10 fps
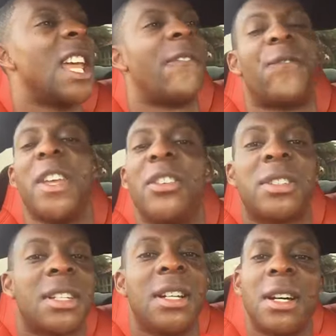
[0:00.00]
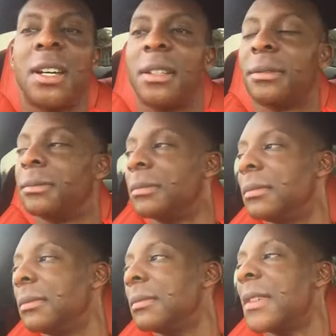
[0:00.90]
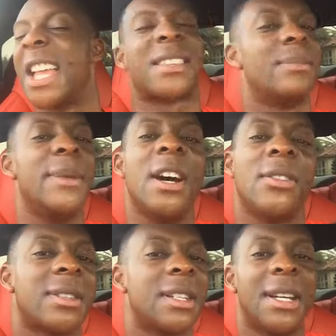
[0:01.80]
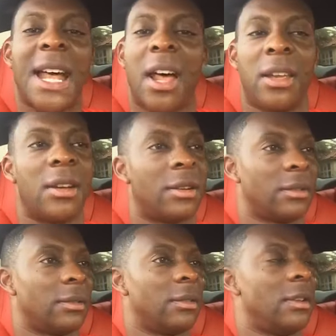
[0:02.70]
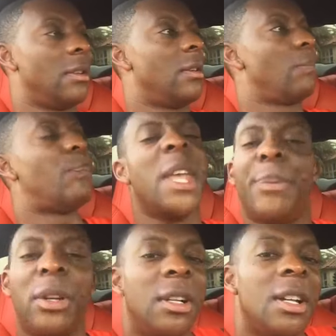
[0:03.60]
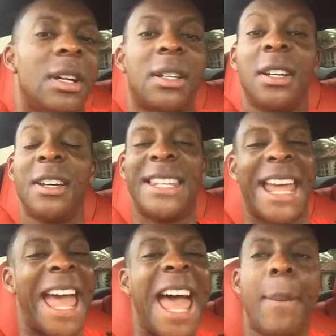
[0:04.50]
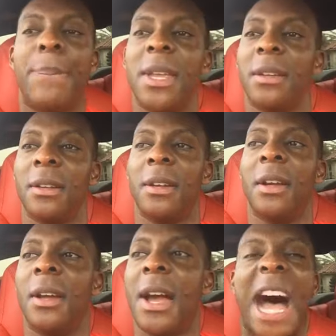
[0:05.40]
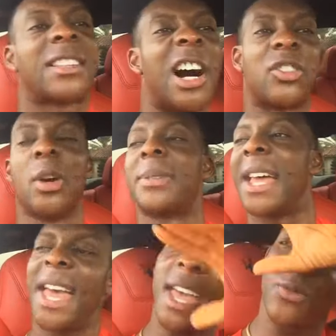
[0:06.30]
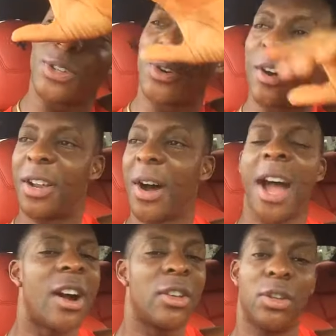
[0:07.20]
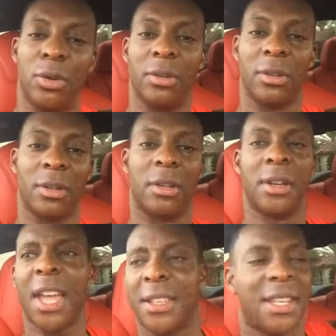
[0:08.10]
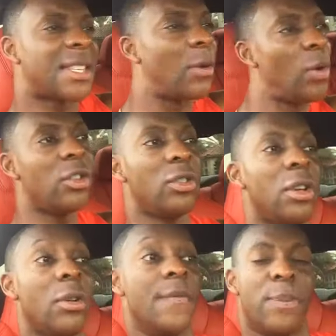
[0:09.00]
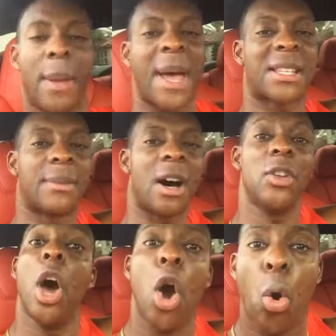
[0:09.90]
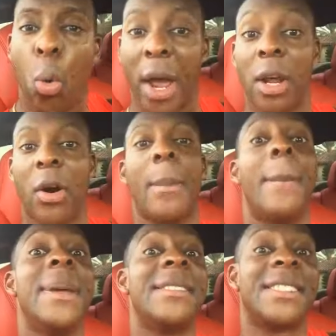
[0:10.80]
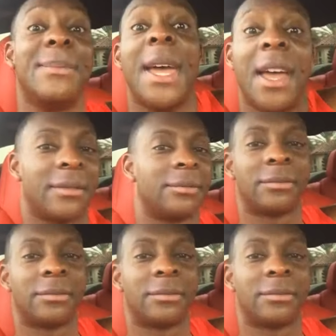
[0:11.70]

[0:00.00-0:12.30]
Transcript: It feels good. It smells good out here. People look good. They happy. I talk to them and say, hey, what's going on? How are you? Hey, they say, what do you do? You play basketball? No, I don't. I'm a businessman.